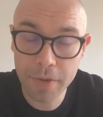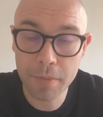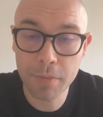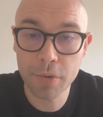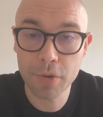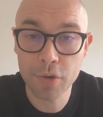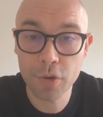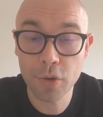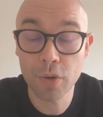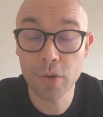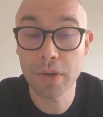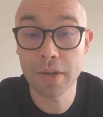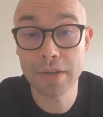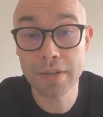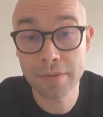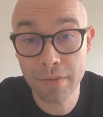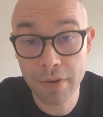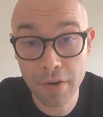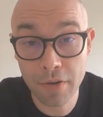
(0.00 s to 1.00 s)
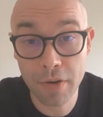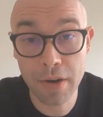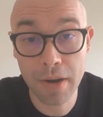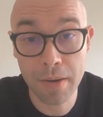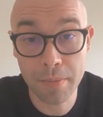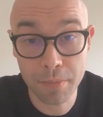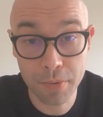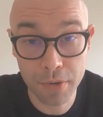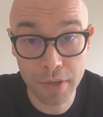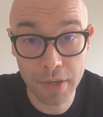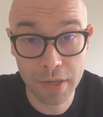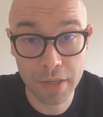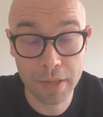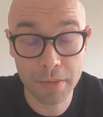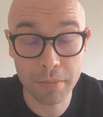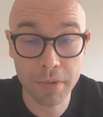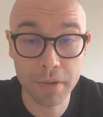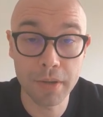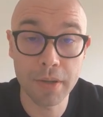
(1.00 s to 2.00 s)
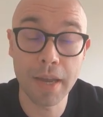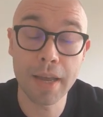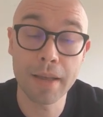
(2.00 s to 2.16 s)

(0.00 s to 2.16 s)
in Bordeaux is very unpredictable,